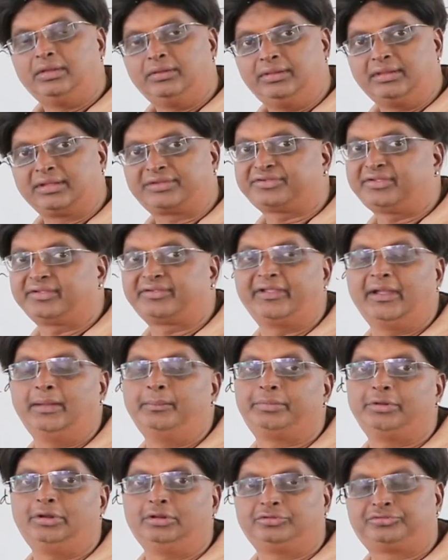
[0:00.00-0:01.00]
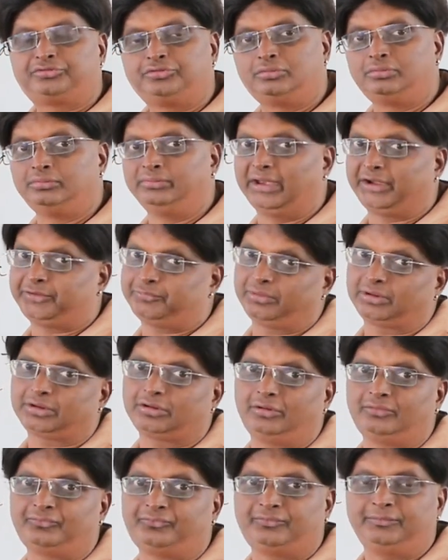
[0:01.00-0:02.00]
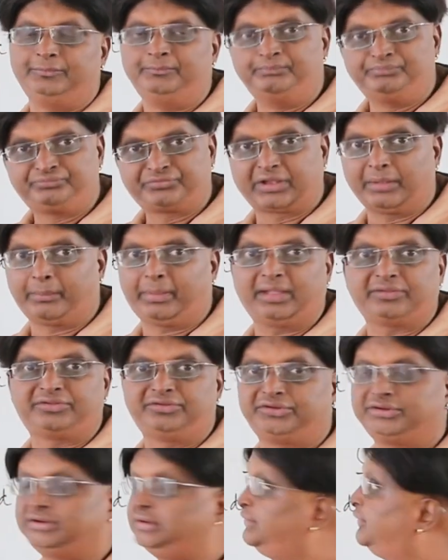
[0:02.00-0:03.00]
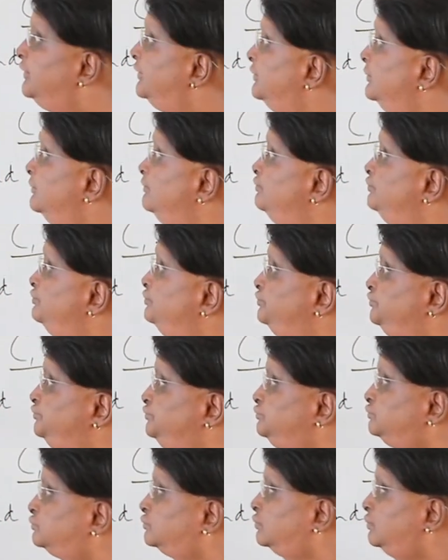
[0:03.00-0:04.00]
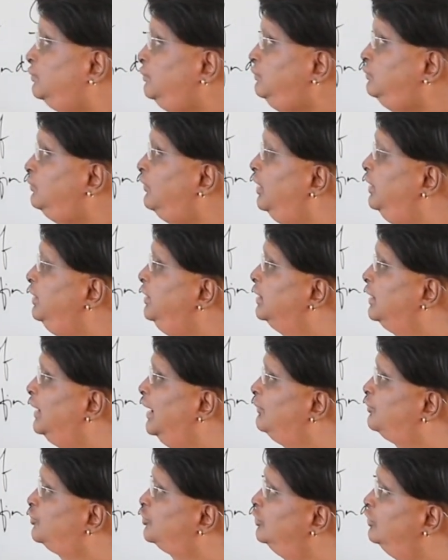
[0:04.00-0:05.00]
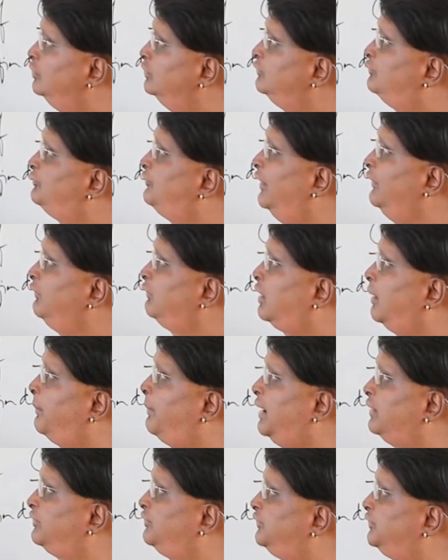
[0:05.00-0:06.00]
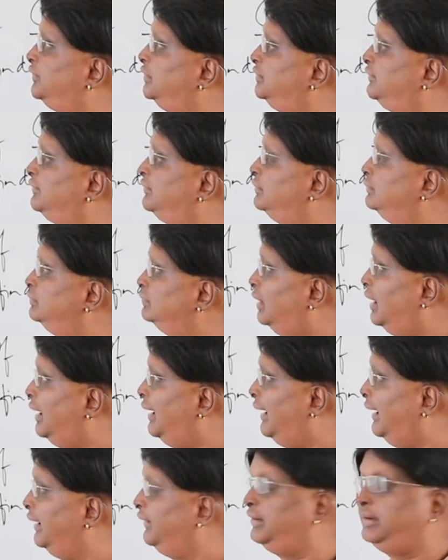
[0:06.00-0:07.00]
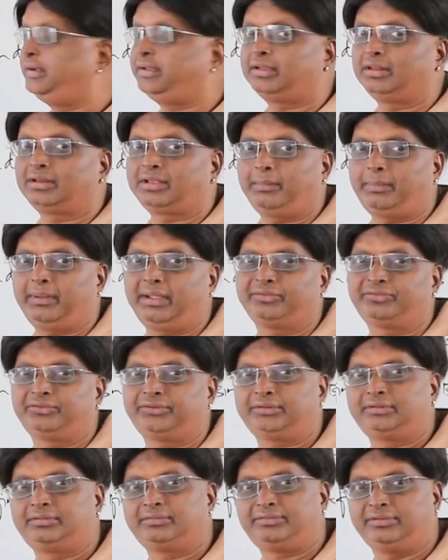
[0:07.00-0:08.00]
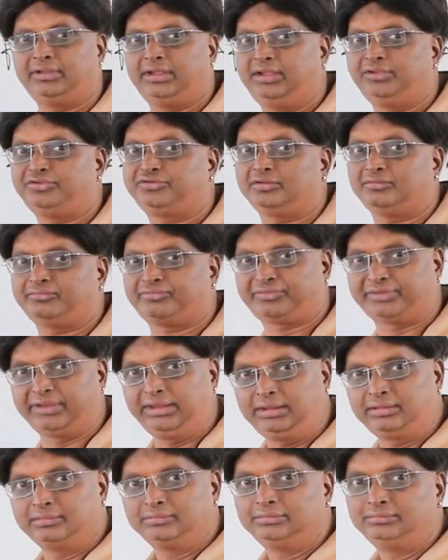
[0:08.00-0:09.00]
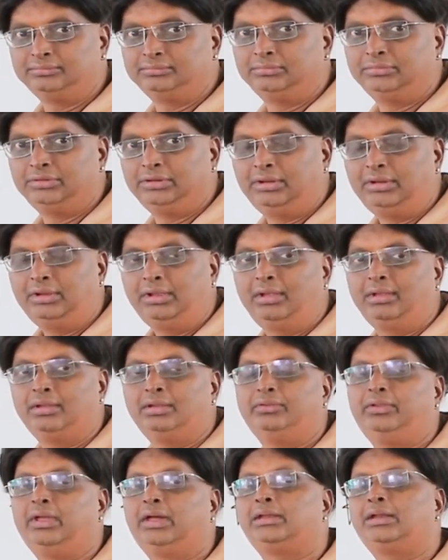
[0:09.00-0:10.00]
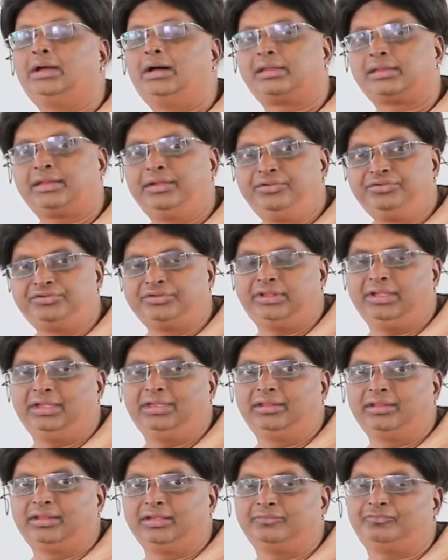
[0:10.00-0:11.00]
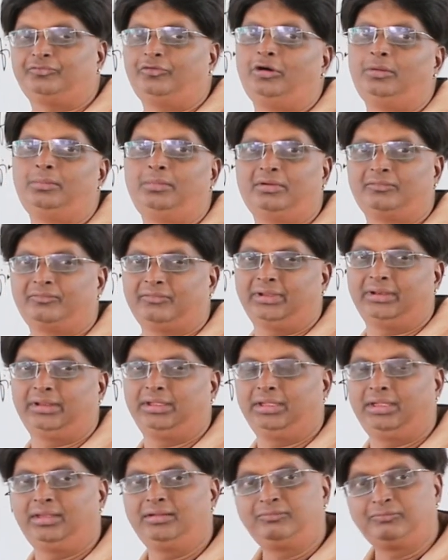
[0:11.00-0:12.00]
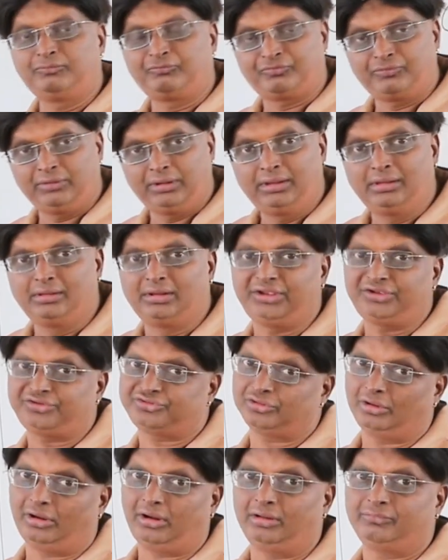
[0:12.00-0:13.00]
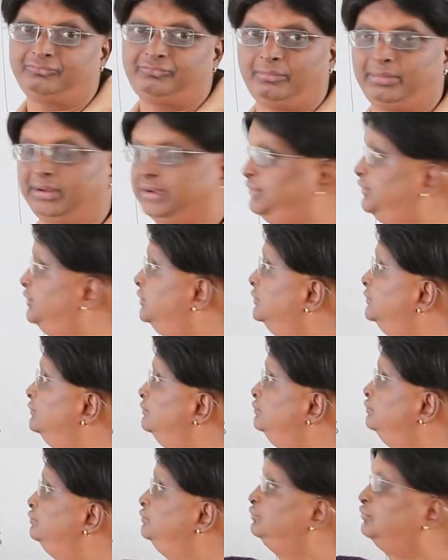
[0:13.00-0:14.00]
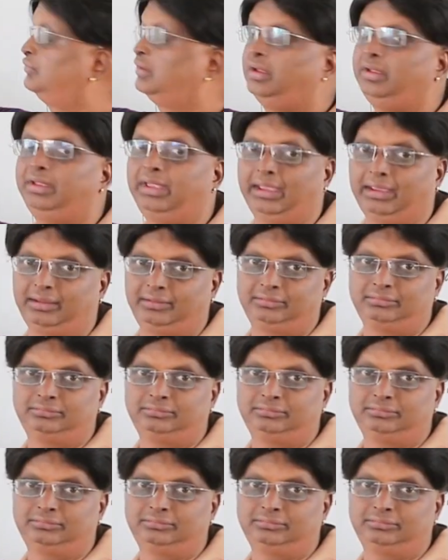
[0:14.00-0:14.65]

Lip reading: Next example also, network of capacitors. Here I have shown 5 capacitors, identical capacitors, each of C. They are arranged in the form of an English alphabet A.